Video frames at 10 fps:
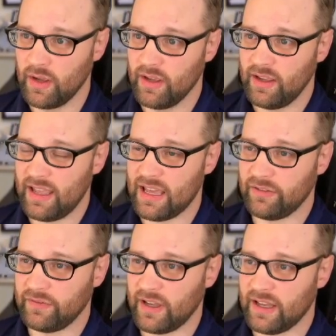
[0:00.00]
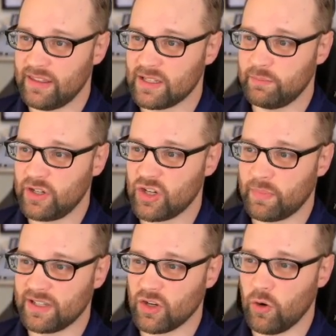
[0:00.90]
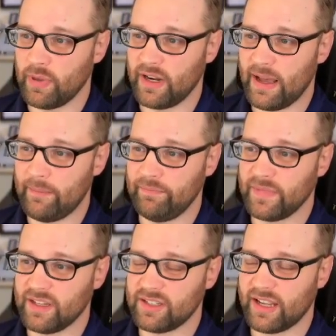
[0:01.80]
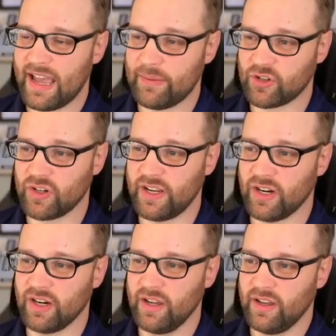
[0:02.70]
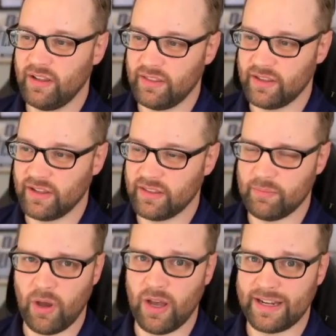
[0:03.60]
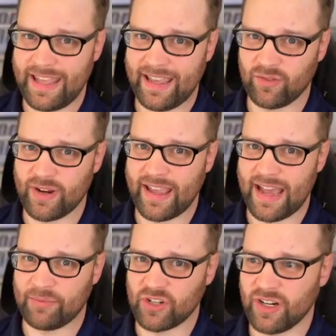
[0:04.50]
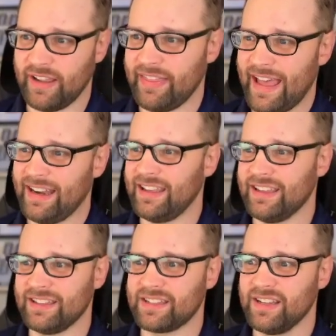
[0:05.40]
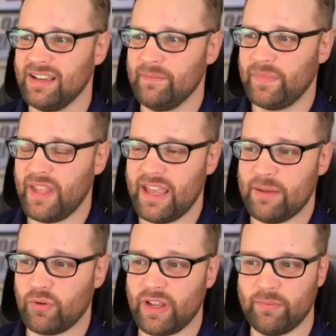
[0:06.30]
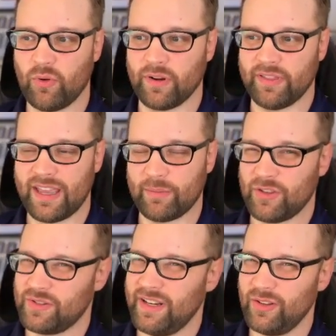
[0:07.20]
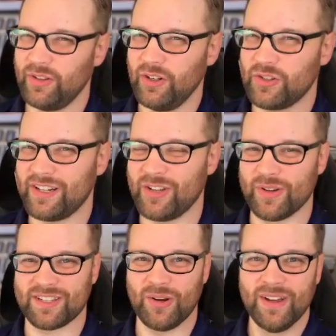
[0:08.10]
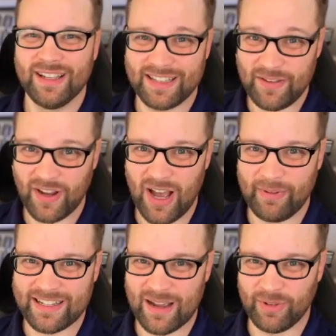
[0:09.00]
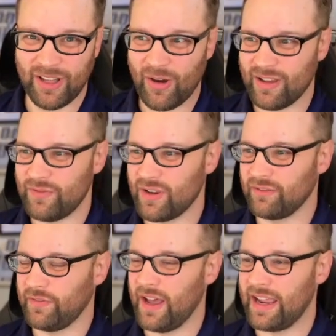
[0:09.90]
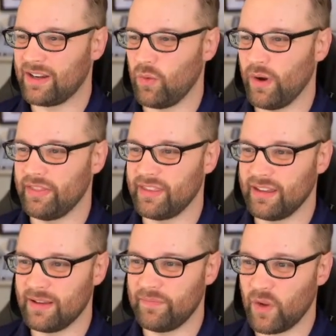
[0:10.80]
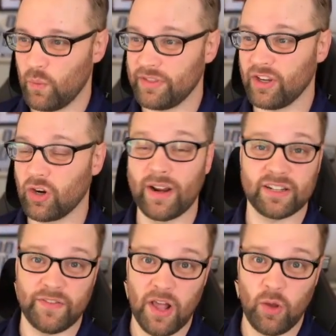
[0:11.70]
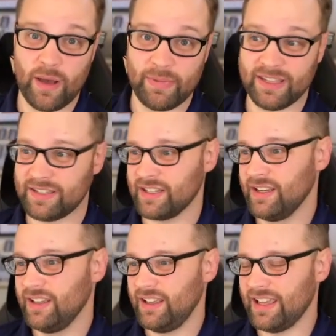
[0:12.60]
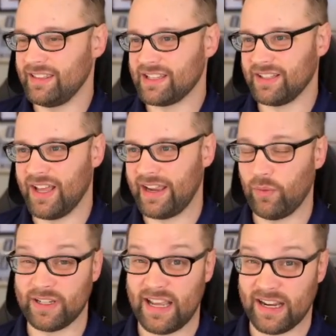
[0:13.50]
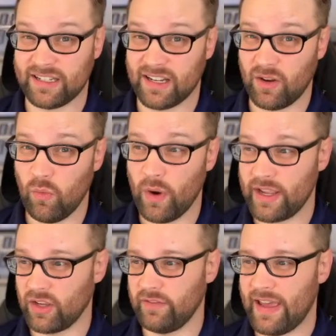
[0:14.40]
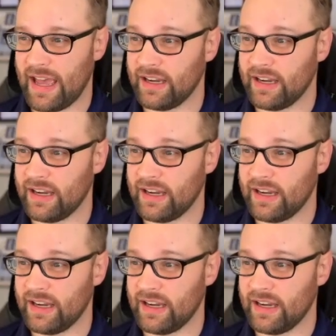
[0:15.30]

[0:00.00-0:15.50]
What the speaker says: if this bishop gets opened up to capture here, the pawn can't recapture, and that is a pretty important thing. But there's another little trick to it. So leave a comment down below if you can find what the correct follow-up is in this line, what tactic white could have had,